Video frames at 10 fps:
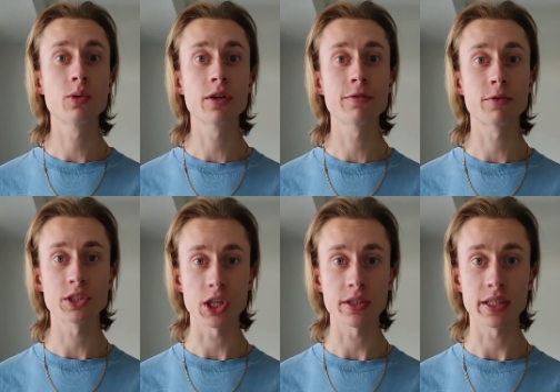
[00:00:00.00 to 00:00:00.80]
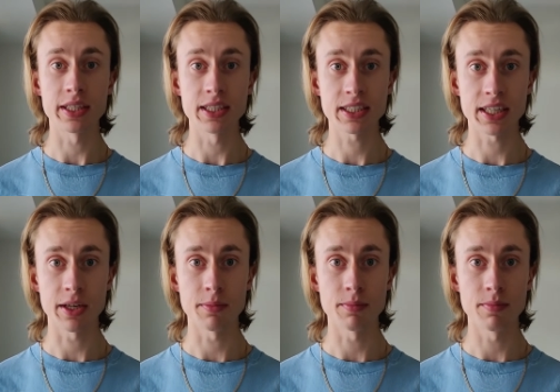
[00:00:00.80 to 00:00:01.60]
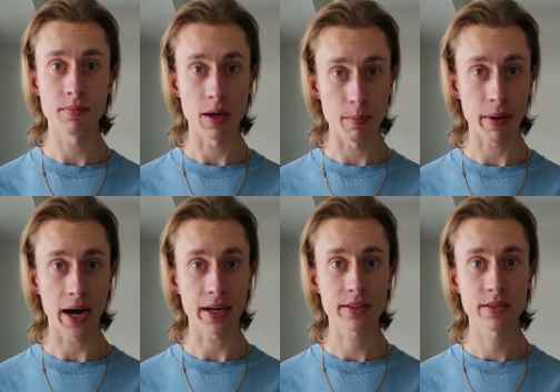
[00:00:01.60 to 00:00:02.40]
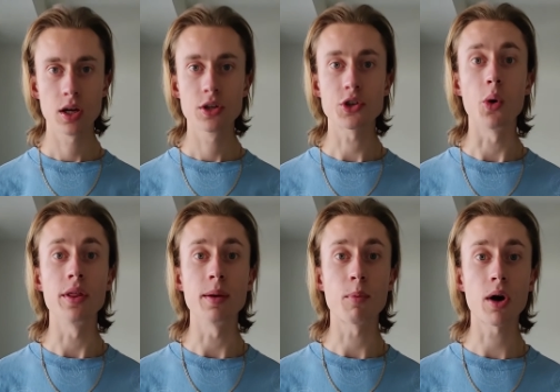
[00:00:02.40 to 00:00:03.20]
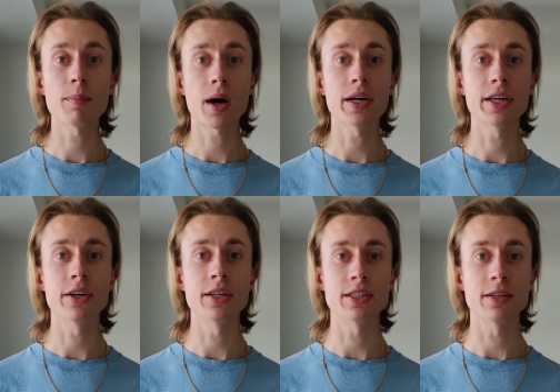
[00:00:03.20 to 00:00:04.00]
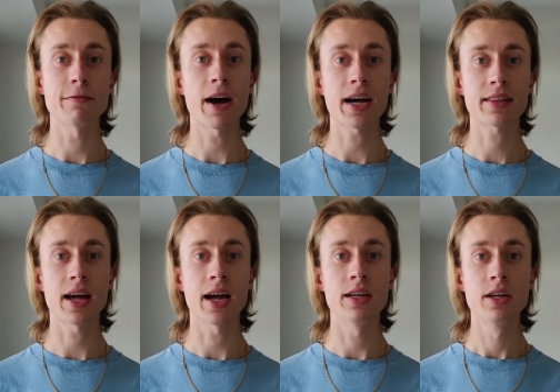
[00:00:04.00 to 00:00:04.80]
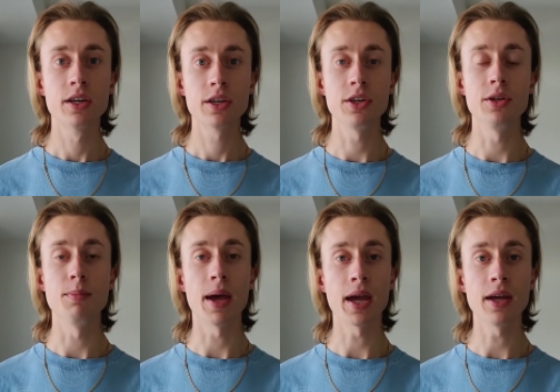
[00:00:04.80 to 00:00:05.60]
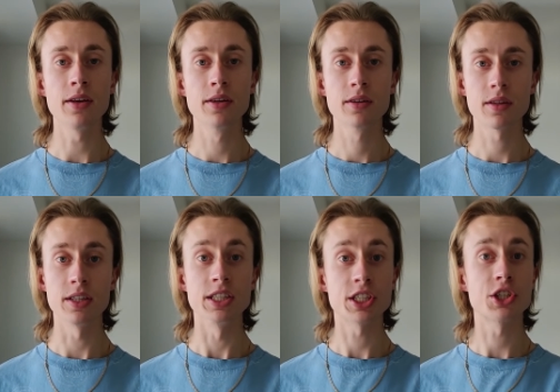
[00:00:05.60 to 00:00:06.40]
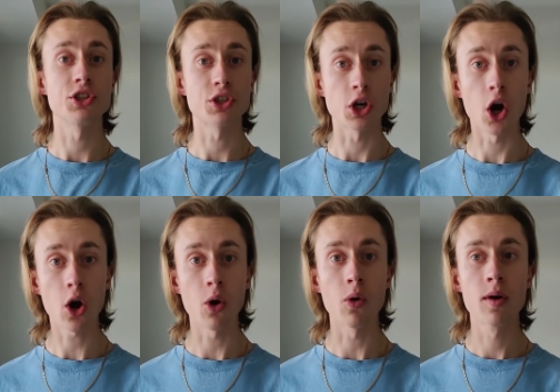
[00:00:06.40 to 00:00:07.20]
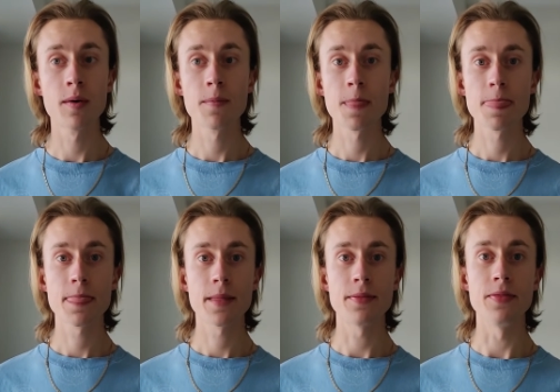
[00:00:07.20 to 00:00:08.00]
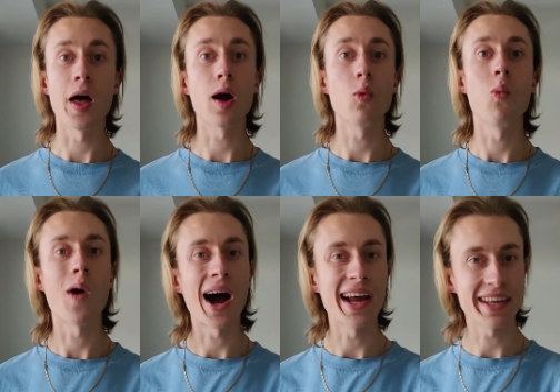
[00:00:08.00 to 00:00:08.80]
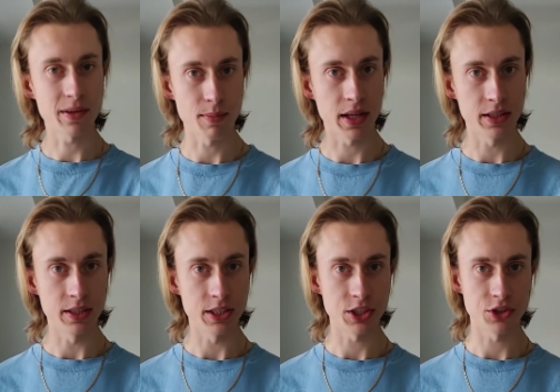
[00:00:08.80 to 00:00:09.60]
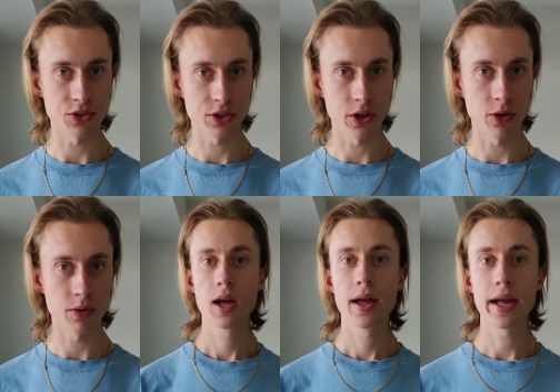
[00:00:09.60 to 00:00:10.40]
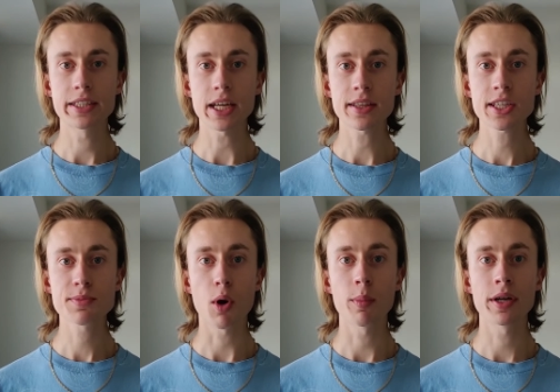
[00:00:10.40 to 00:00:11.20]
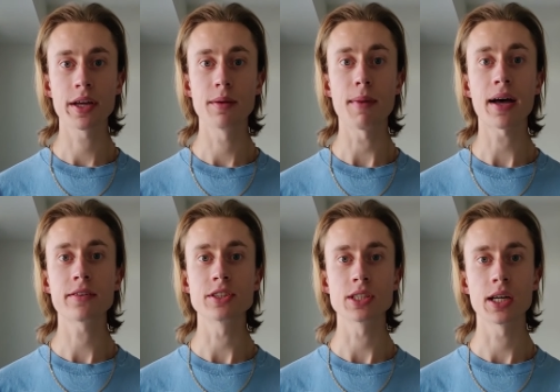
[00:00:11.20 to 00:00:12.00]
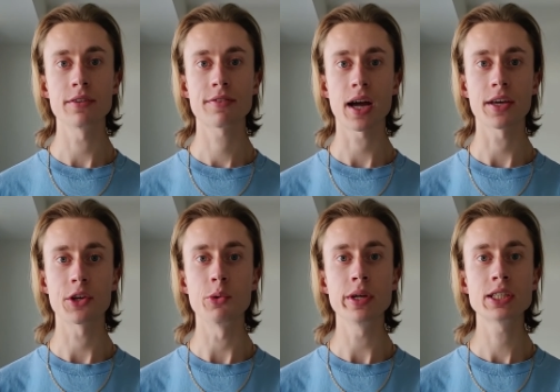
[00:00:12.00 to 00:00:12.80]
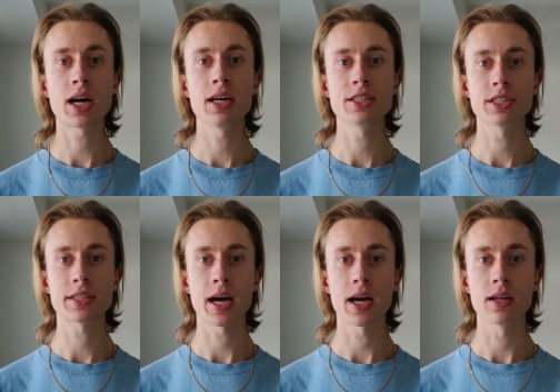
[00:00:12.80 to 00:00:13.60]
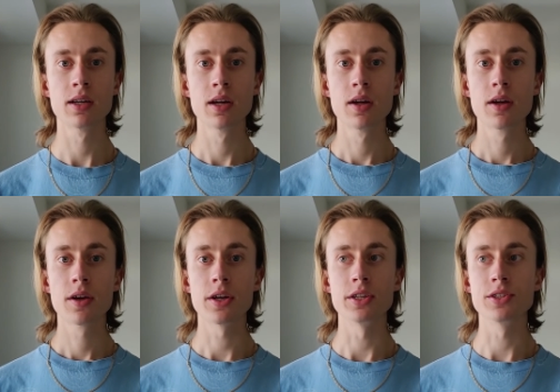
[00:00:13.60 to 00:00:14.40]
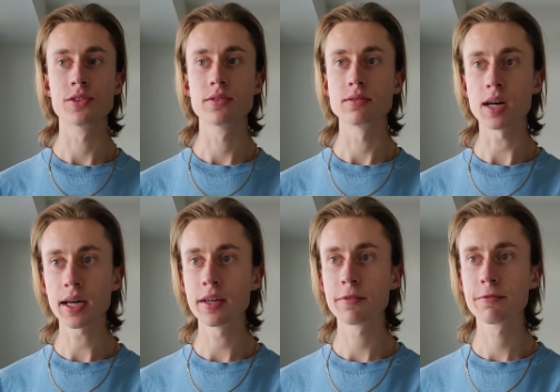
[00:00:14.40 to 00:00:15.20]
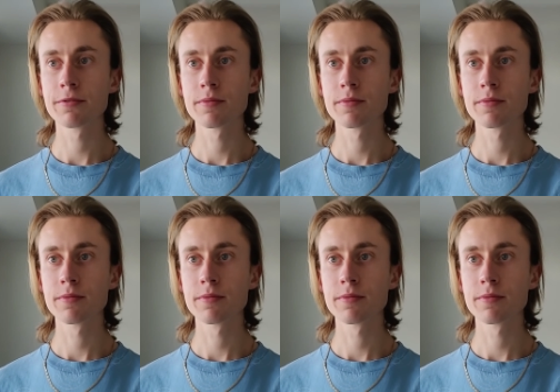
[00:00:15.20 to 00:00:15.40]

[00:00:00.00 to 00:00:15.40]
would have resulted in the same impact. So the important part here is the fact that he made the decision to go, not why he made the decision to go. It's at this moment in Matthew's life that he realizes that his life